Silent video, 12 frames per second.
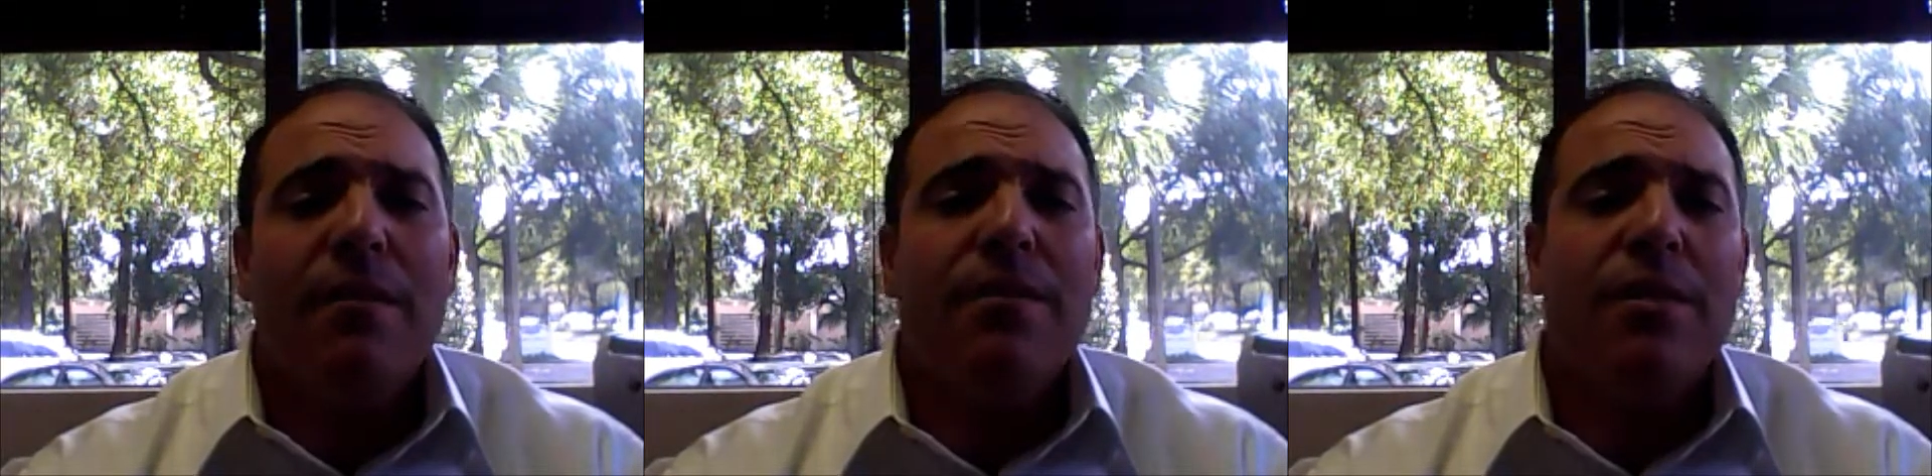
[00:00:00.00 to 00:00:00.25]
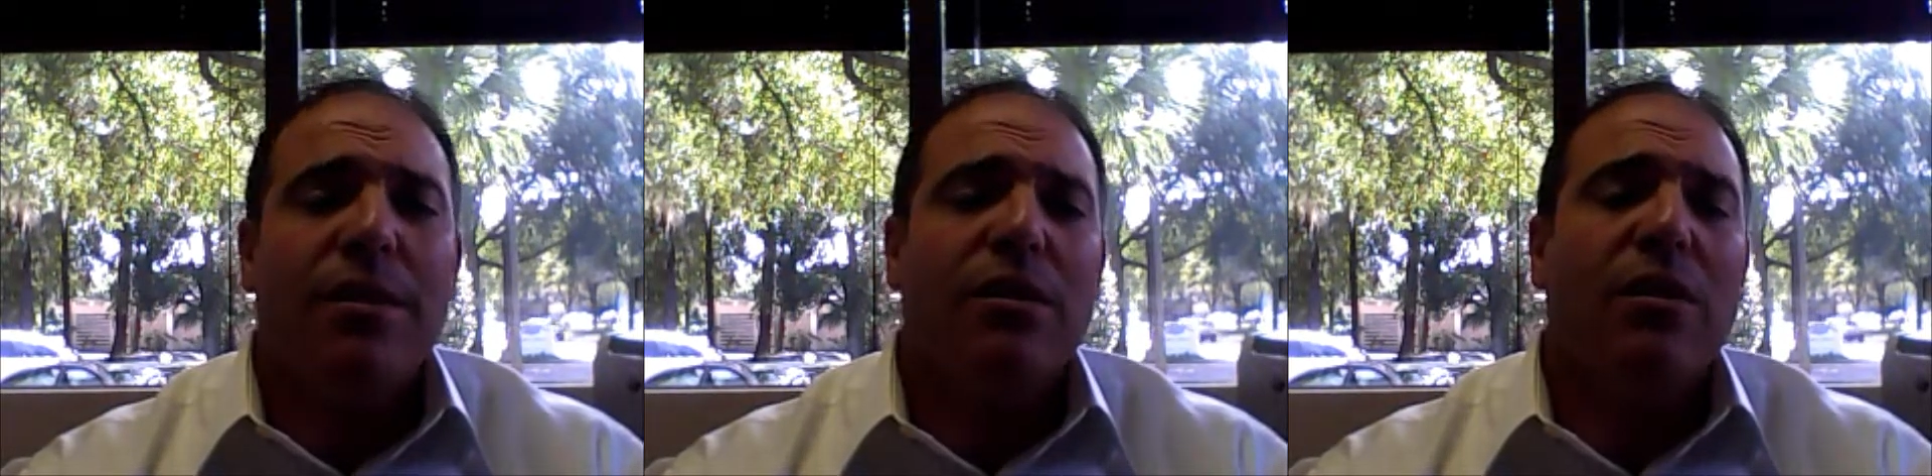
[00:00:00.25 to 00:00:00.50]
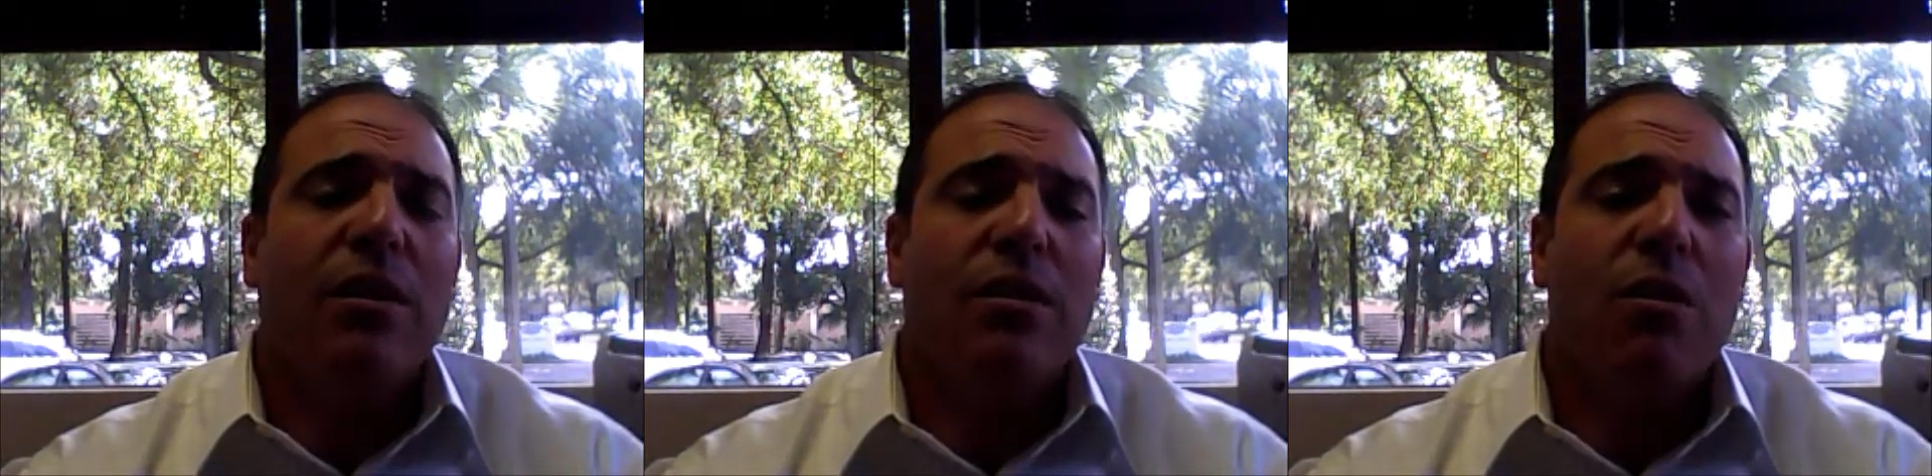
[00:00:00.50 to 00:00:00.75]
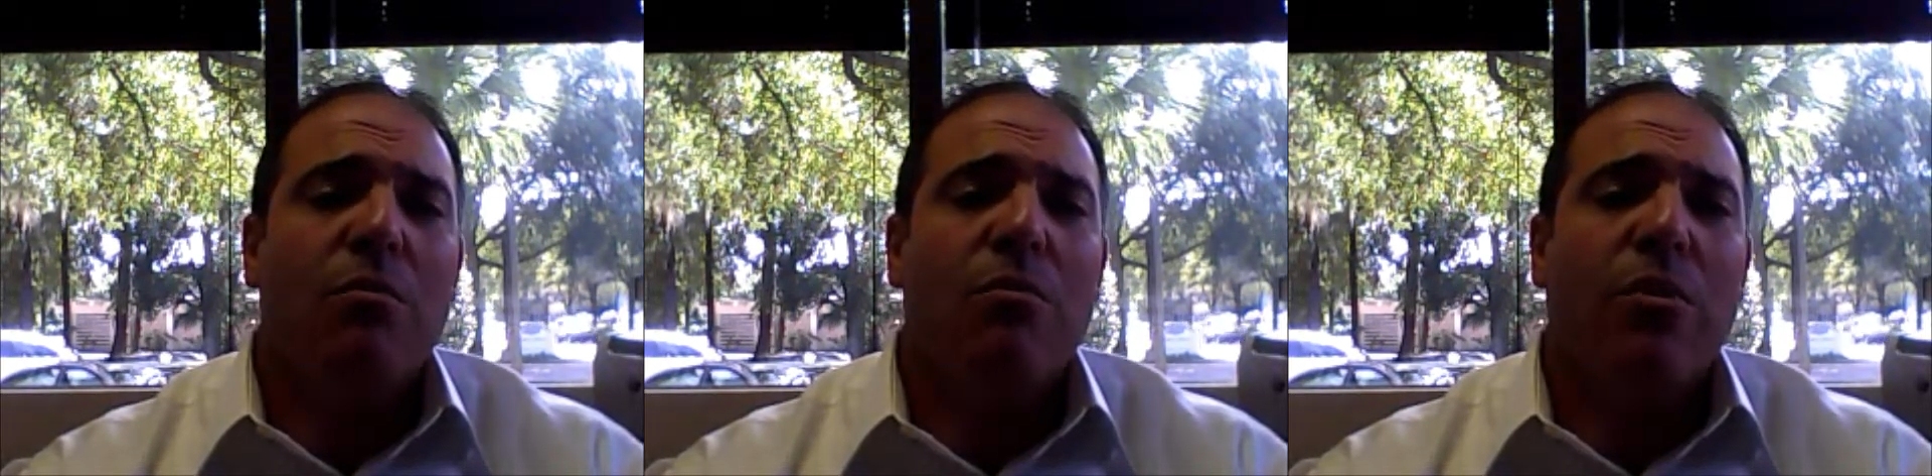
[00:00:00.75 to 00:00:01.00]
often
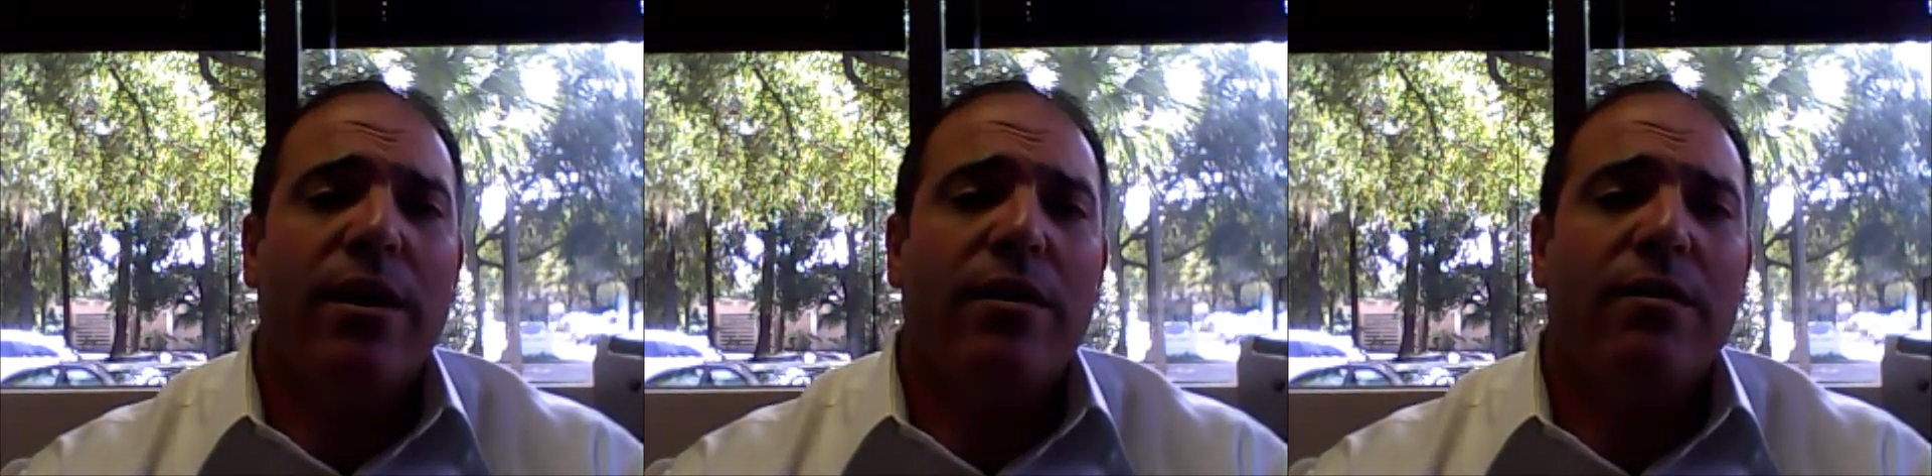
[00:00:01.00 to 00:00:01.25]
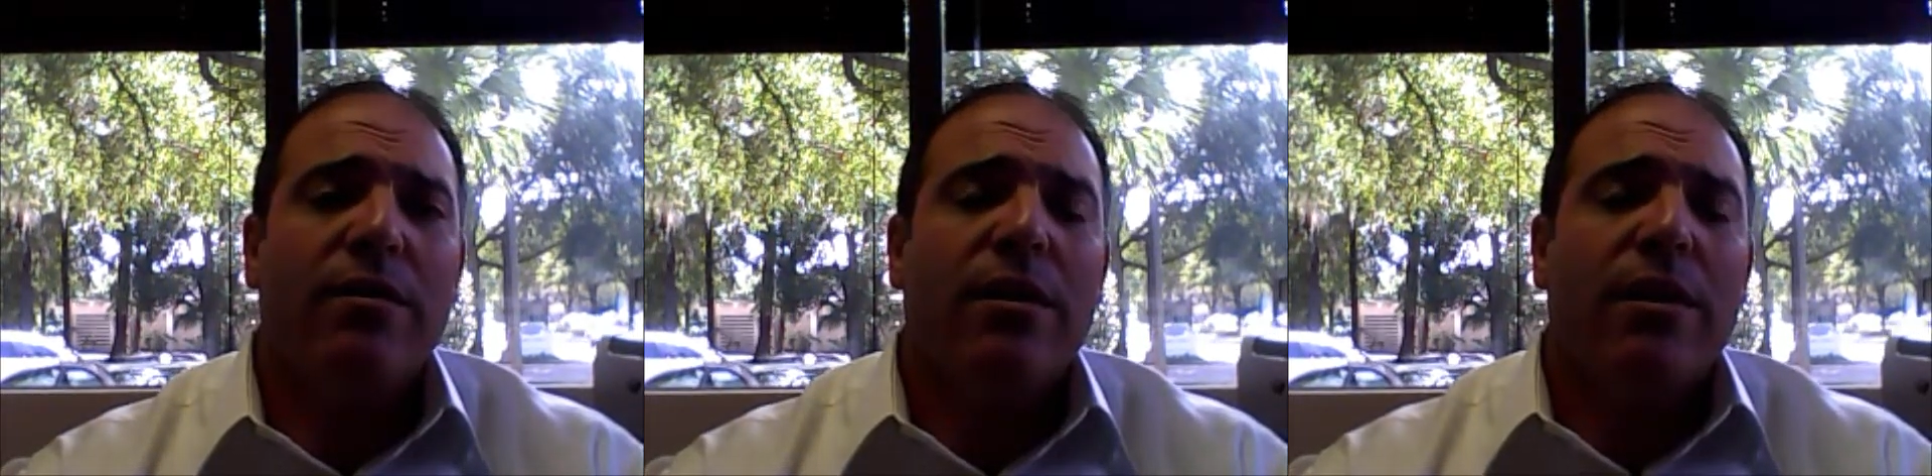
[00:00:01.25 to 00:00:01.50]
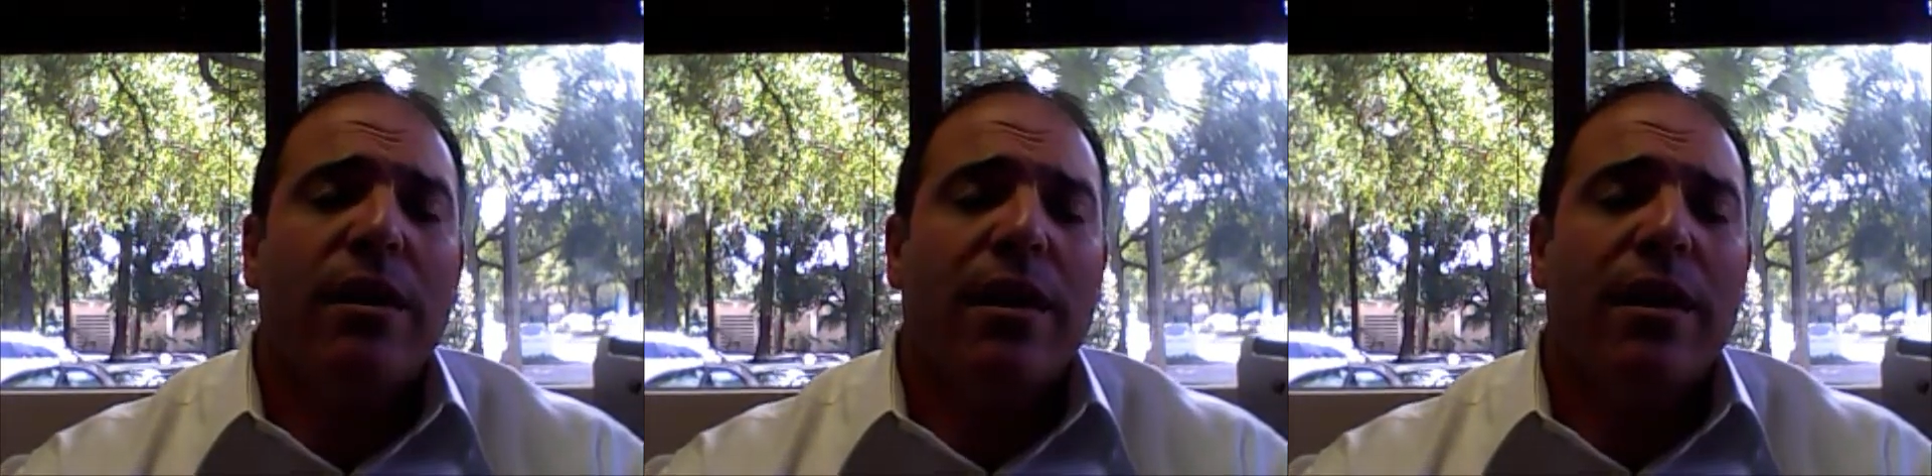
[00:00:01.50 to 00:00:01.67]
a no-brainer.